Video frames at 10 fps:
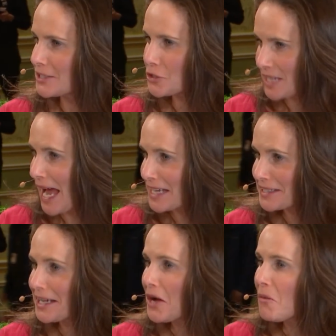
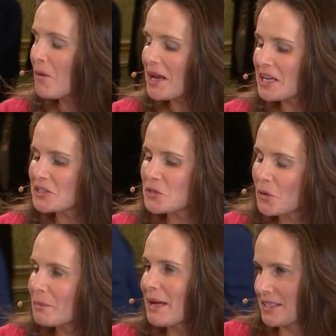Stat, what is
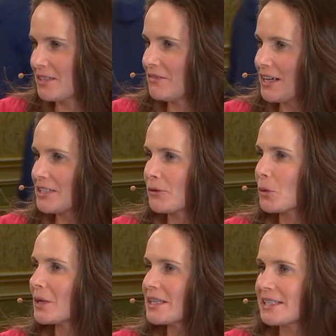your best advice for
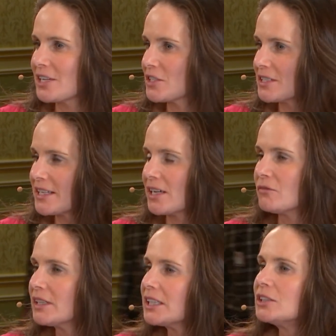organizations that are
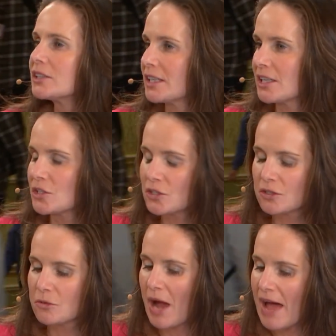really looking
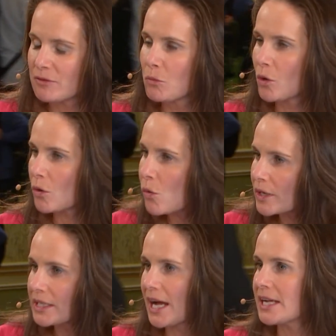to have a more
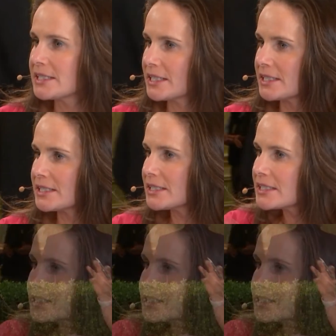organized and